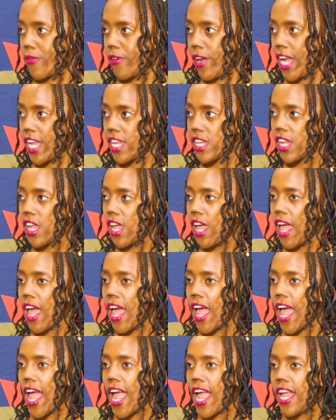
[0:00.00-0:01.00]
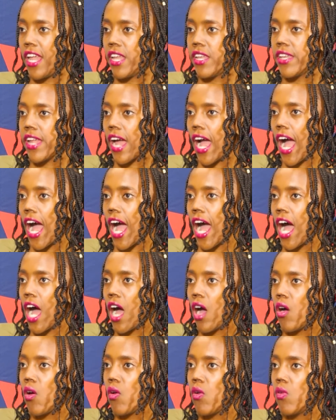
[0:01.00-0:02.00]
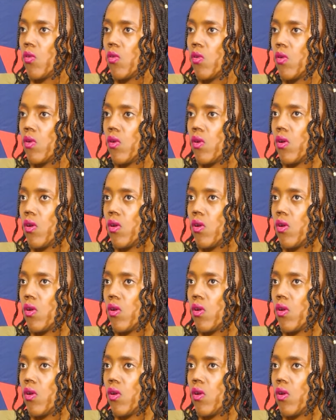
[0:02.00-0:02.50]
right? And how